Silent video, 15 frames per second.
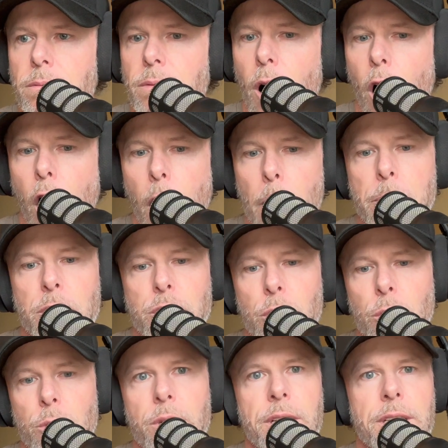
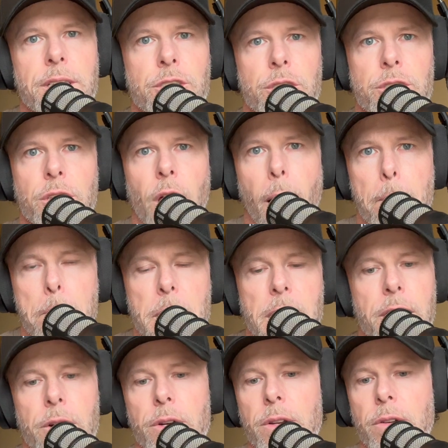opportunities just
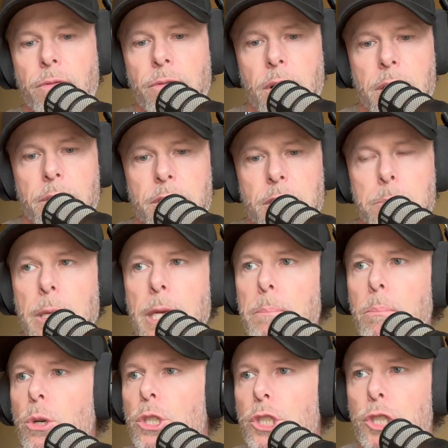appeared in front of us.
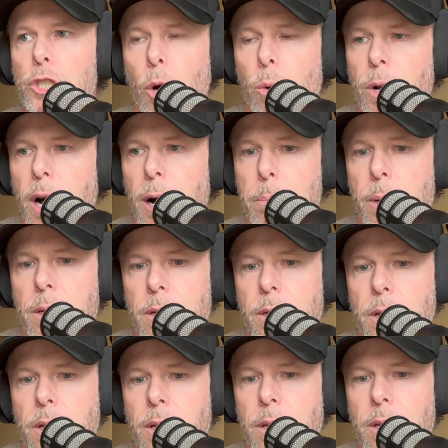People showed up,
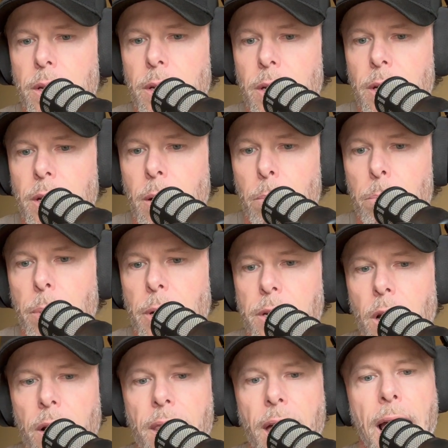but
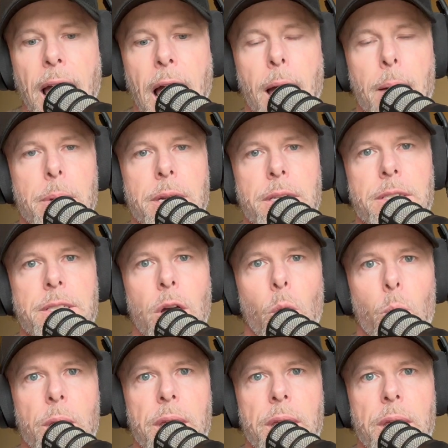none of that happened until we